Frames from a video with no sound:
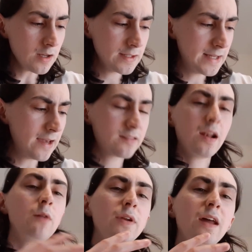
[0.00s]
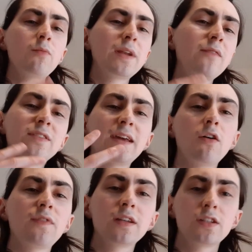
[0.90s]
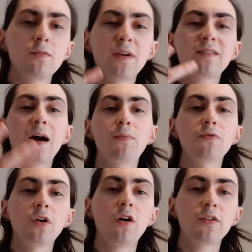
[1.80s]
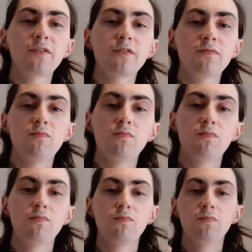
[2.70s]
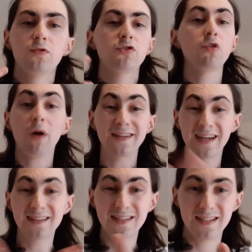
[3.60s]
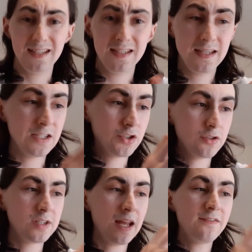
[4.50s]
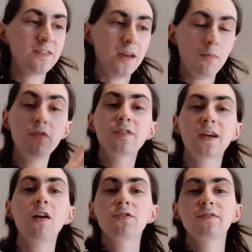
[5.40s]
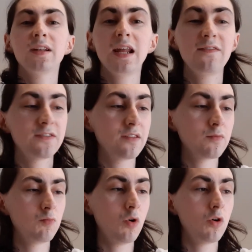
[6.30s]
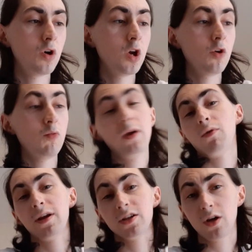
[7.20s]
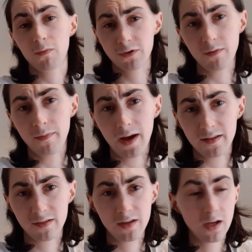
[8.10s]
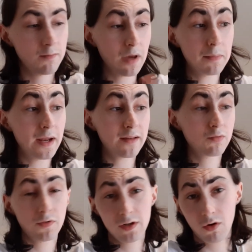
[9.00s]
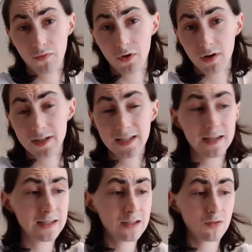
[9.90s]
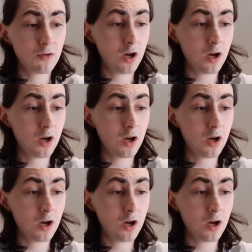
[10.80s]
Yeah, so like we never delve into Miss Appleyard's true identity. It's just left there. Most of the characters are left as what we want to interpret them as. Maybe that's what the author intended.